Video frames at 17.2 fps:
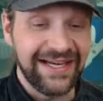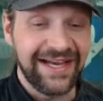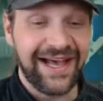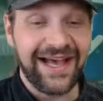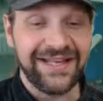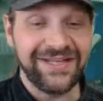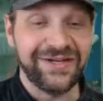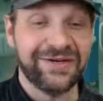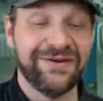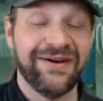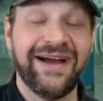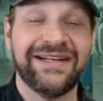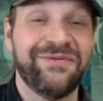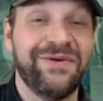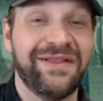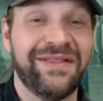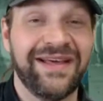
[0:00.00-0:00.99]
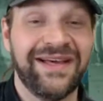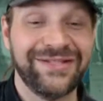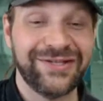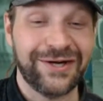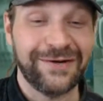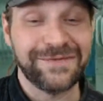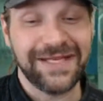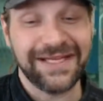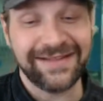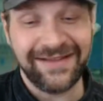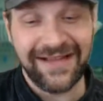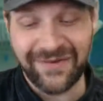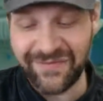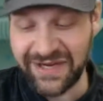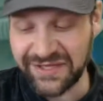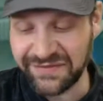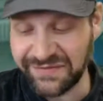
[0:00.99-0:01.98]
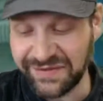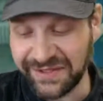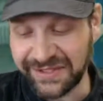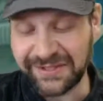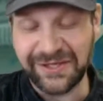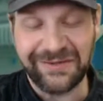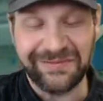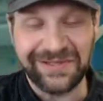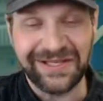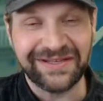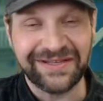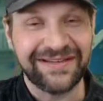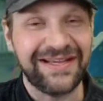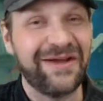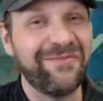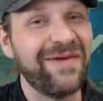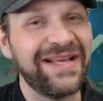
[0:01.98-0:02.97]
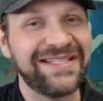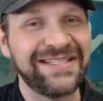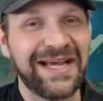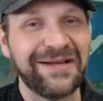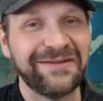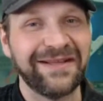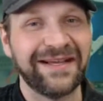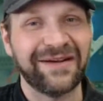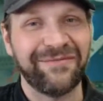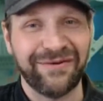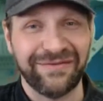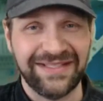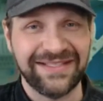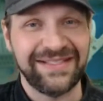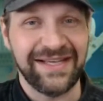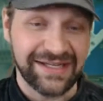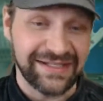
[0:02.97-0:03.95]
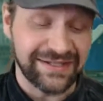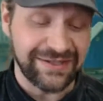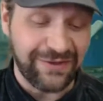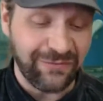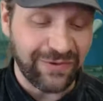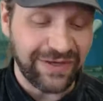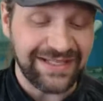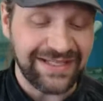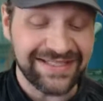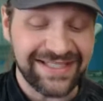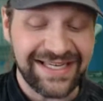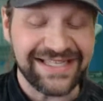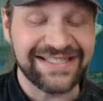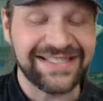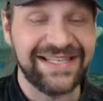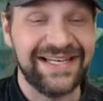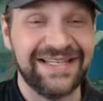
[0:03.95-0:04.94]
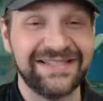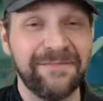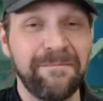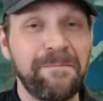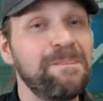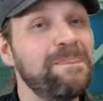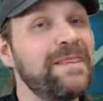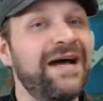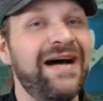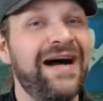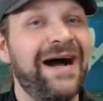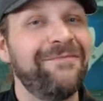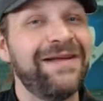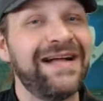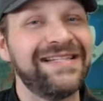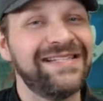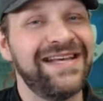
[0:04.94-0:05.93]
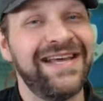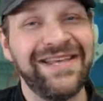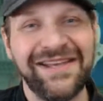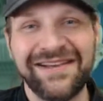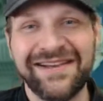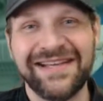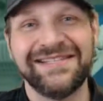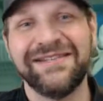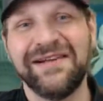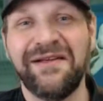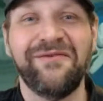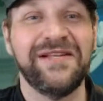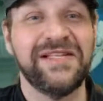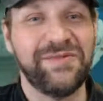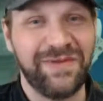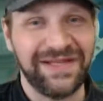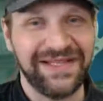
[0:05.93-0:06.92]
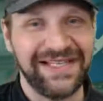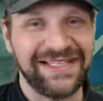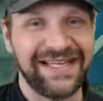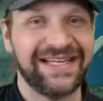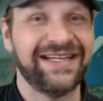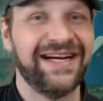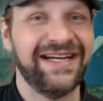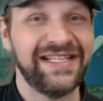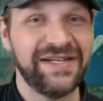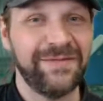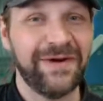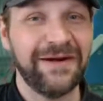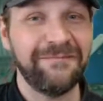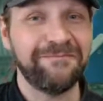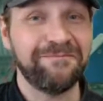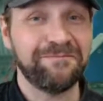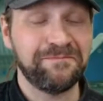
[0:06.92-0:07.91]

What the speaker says: And you're correct. With terms like light mesh fill and global underlay, it may sound like I'm overly technical. What I'll say is this. I'm not saying you necessarily want to spit these at a customer.